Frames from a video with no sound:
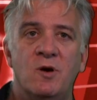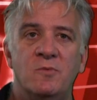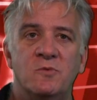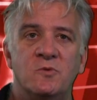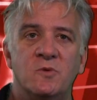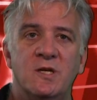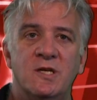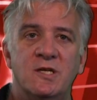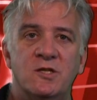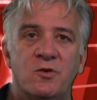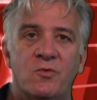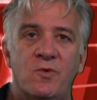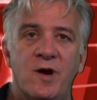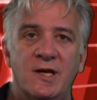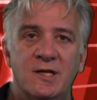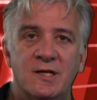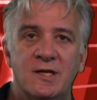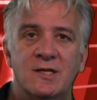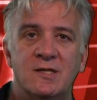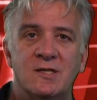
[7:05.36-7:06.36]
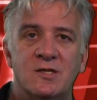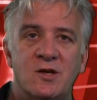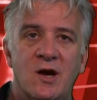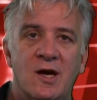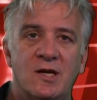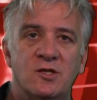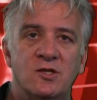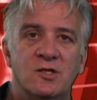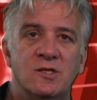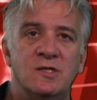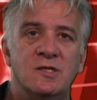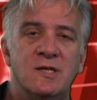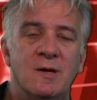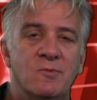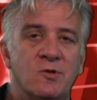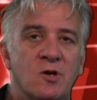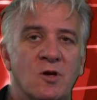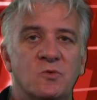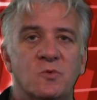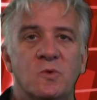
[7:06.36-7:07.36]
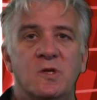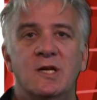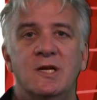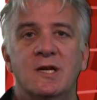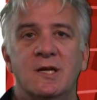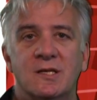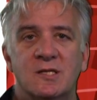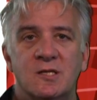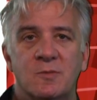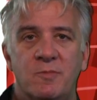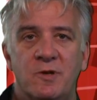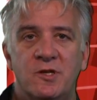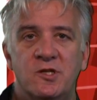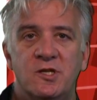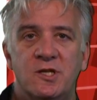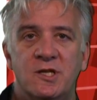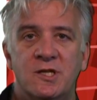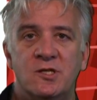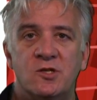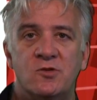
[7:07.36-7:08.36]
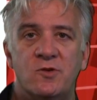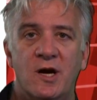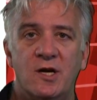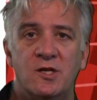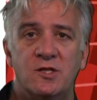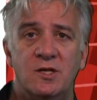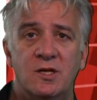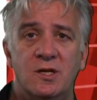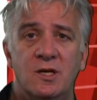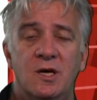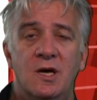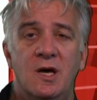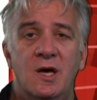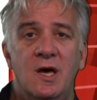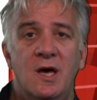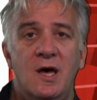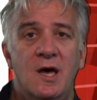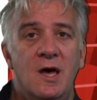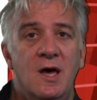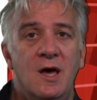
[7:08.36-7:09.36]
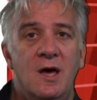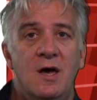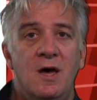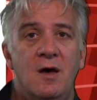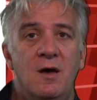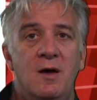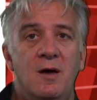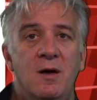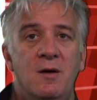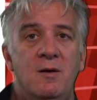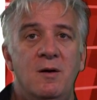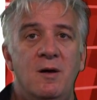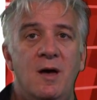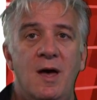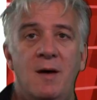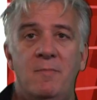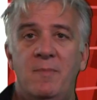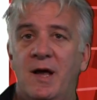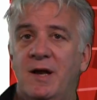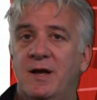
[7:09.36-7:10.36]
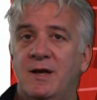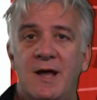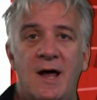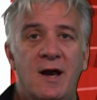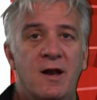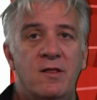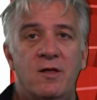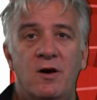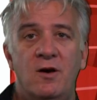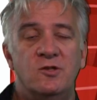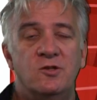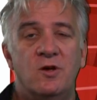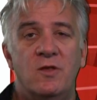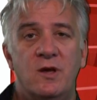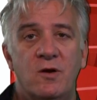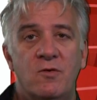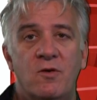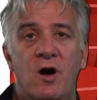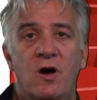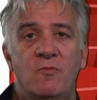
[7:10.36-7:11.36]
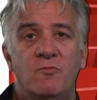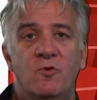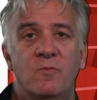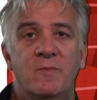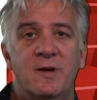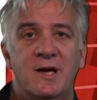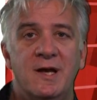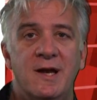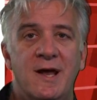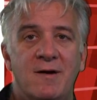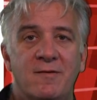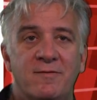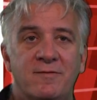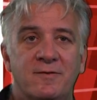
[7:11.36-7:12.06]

we'll need directed instruction, sometimes we need explicit instruction. But none of those on their own will be enough.